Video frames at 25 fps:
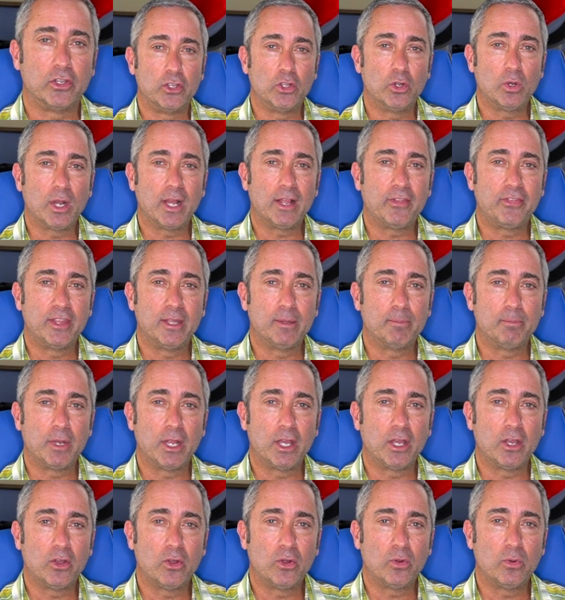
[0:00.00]
You let them
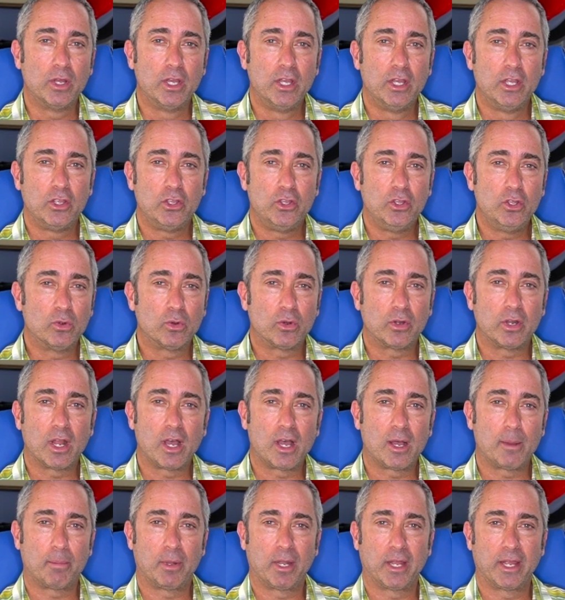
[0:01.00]
know you are
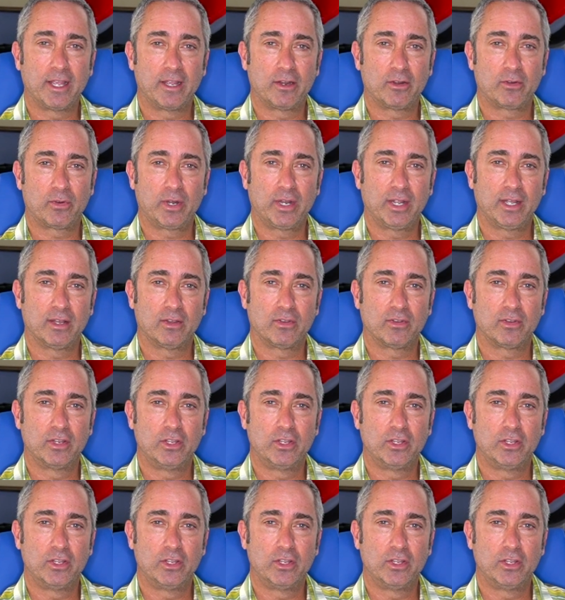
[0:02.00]
not playing around.